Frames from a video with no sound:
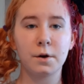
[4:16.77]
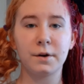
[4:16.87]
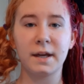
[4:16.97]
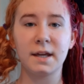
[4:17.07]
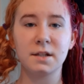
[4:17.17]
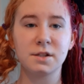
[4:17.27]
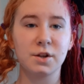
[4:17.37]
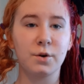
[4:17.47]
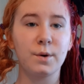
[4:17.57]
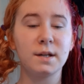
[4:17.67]
Okay,
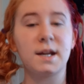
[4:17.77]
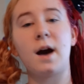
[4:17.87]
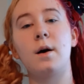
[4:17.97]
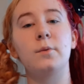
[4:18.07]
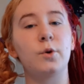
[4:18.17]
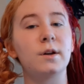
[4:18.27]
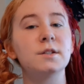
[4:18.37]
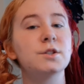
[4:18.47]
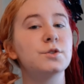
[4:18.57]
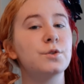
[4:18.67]
so now I'm going
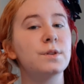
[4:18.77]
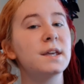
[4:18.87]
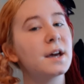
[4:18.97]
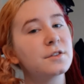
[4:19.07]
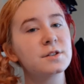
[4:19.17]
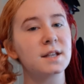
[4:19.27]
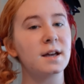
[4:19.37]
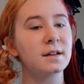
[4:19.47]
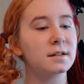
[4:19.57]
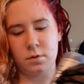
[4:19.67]
to do the other
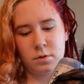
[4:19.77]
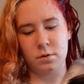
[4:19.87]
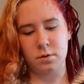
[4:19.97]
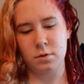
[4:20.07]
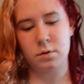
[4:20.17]
side.